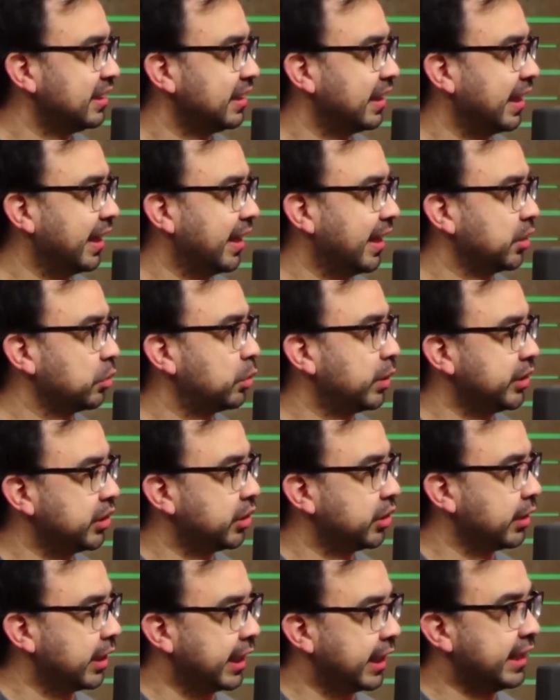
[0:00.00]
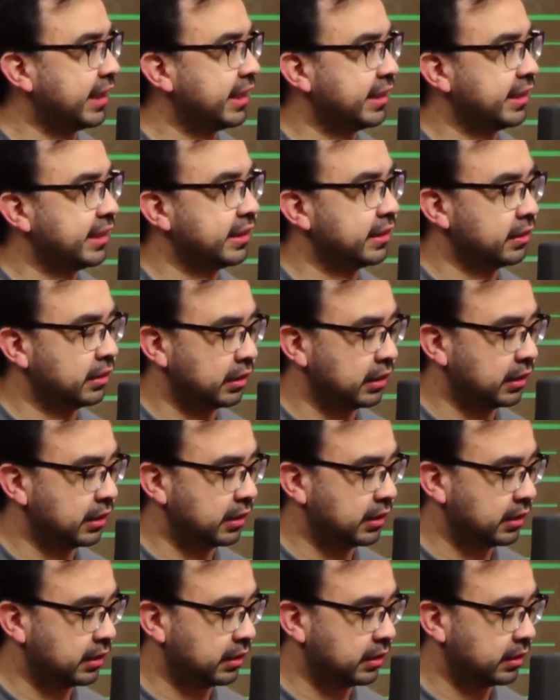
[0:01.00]
And when you're editing,
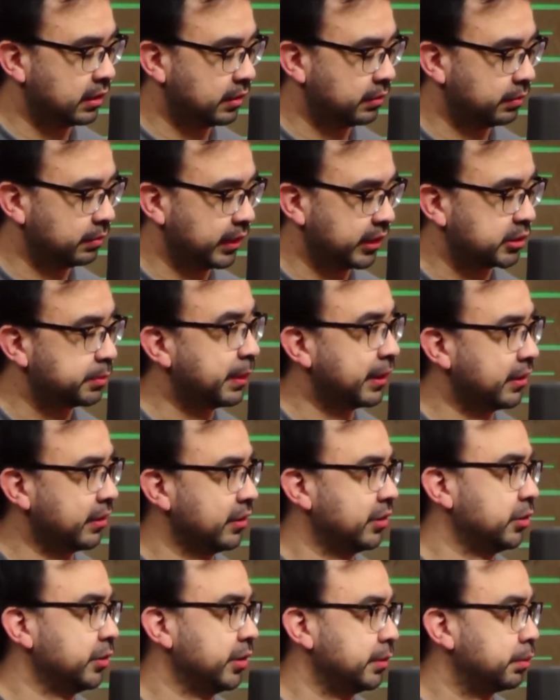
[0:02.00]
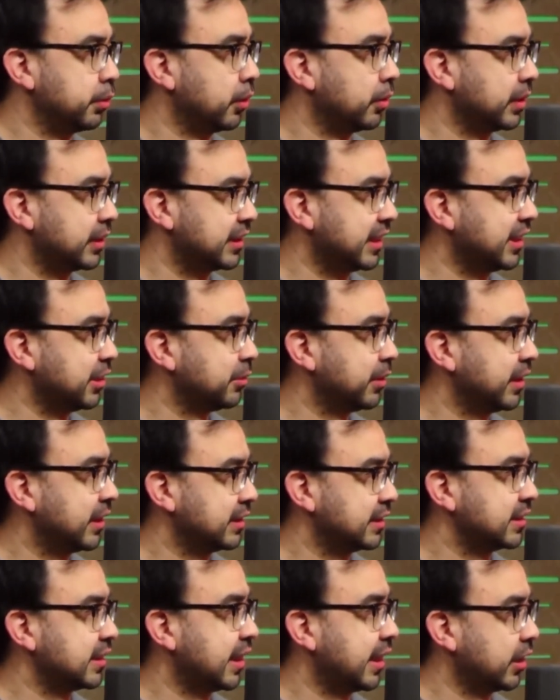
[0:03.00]
it's better to do it in ProRes anyway because
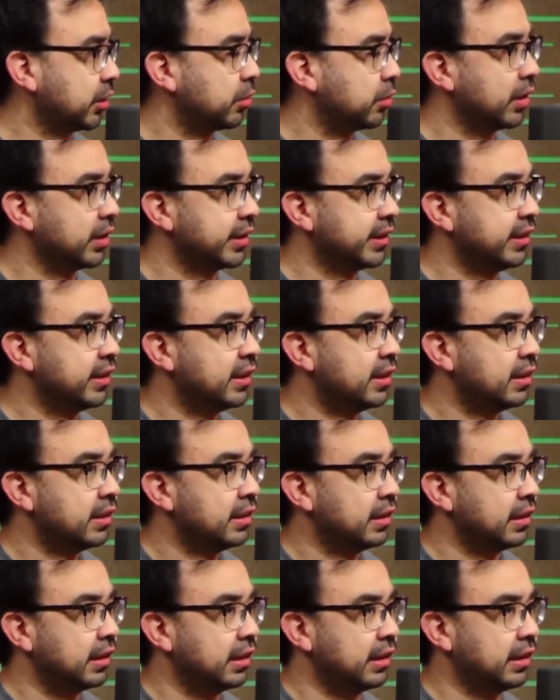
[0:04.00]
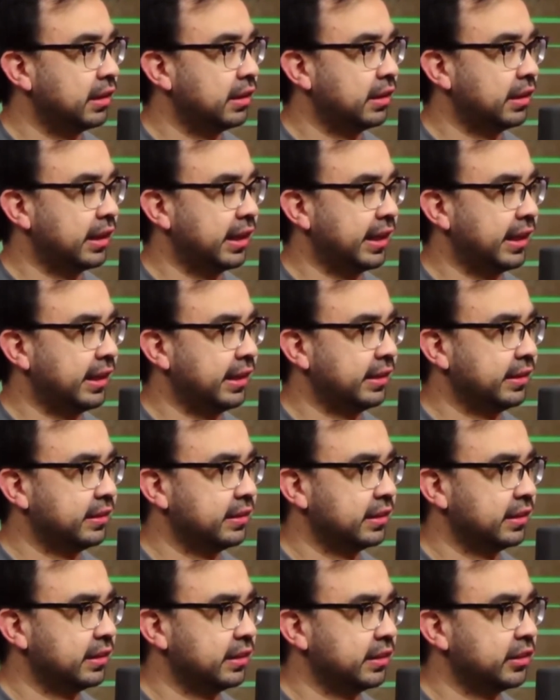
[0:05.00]
it's higher quality.
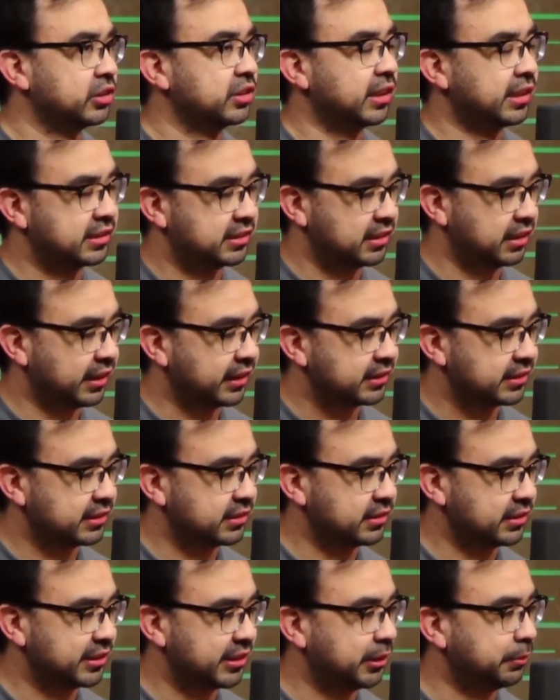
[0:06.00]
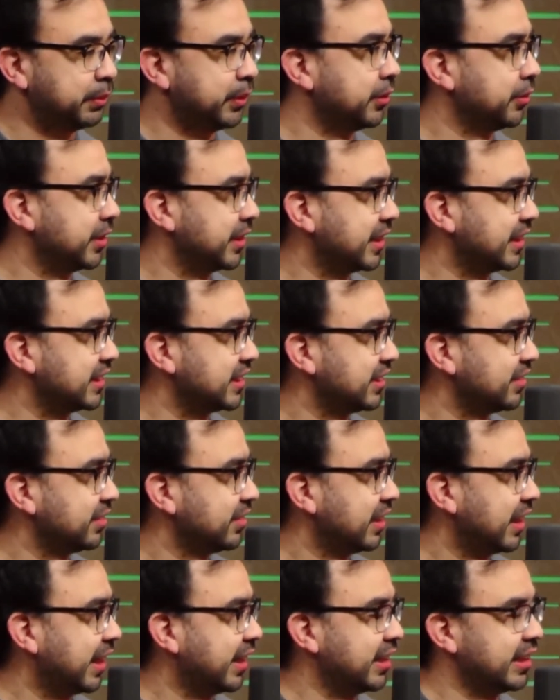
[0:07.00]
It's less CPU intensive,
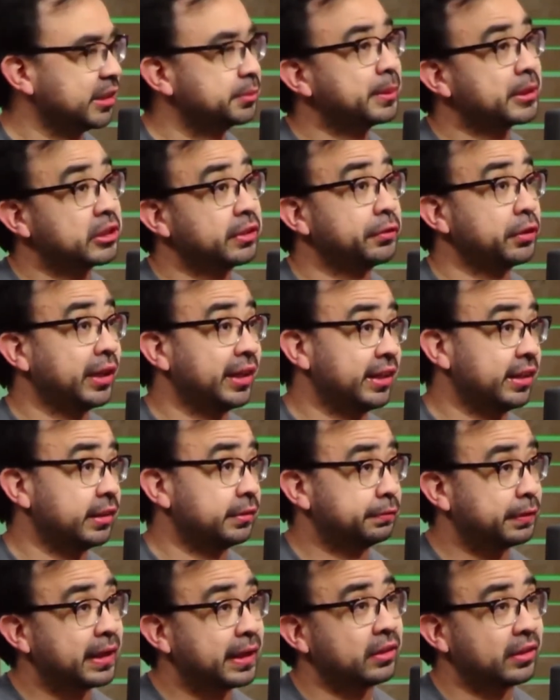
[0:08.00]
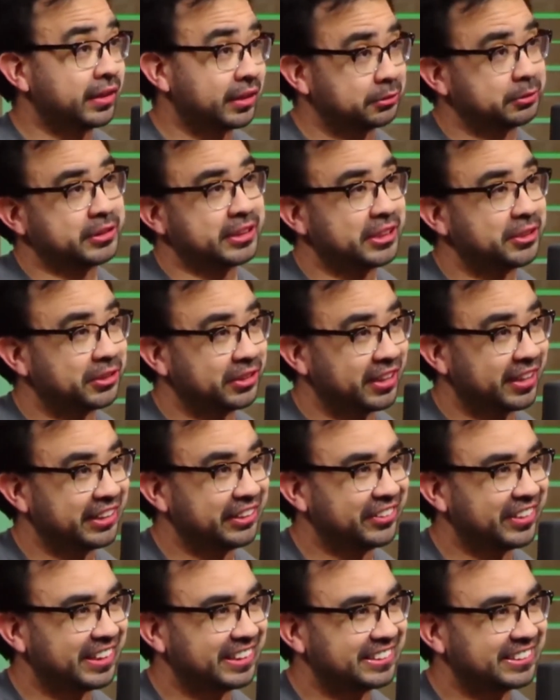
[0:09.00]
and especially if you're editing in Final Cut, which I know a lot of
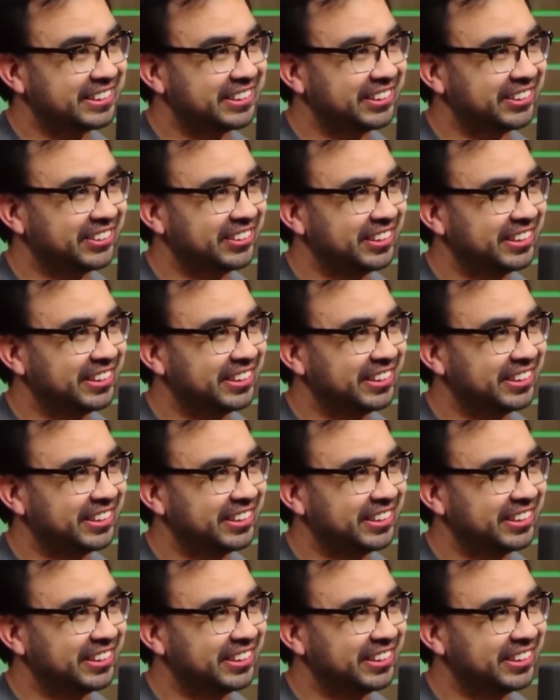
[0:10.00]
you guys do.